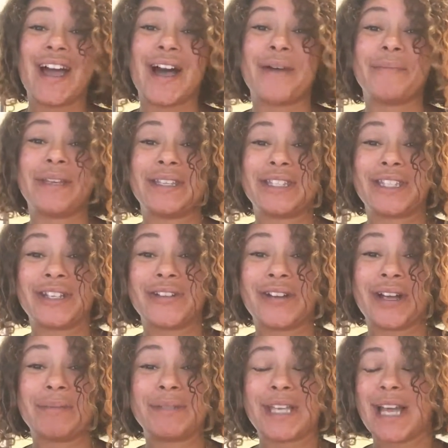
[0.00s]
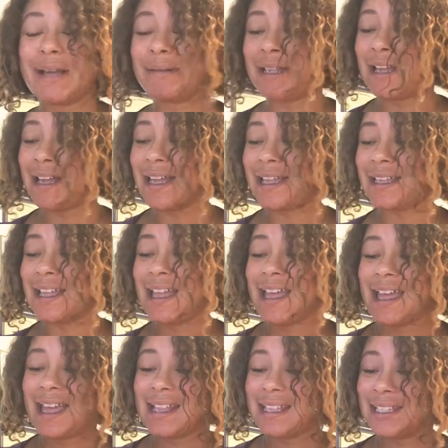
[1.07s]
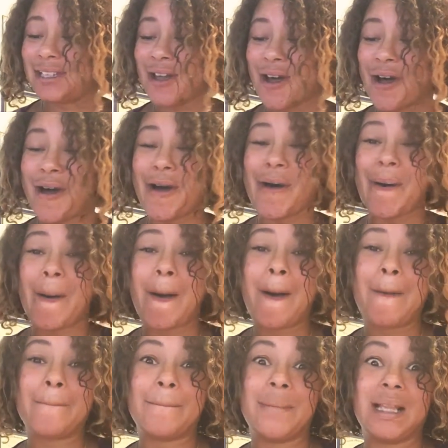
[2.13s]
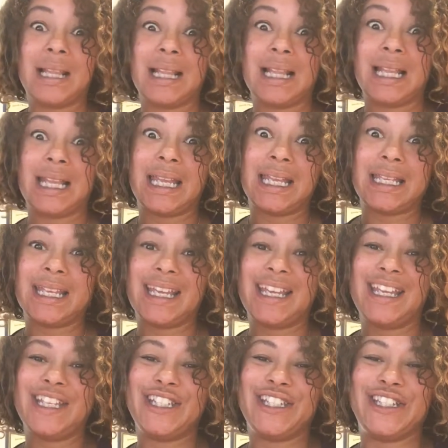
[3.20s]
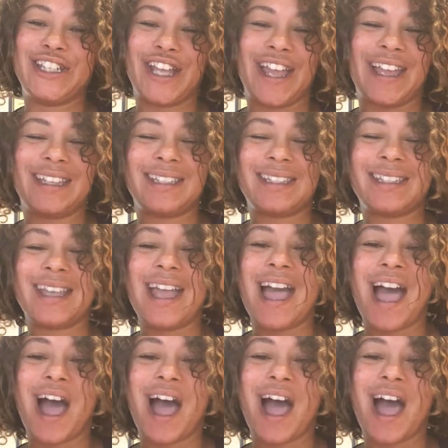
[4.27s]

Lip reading: Instagram timeline, and it's called BlendJet.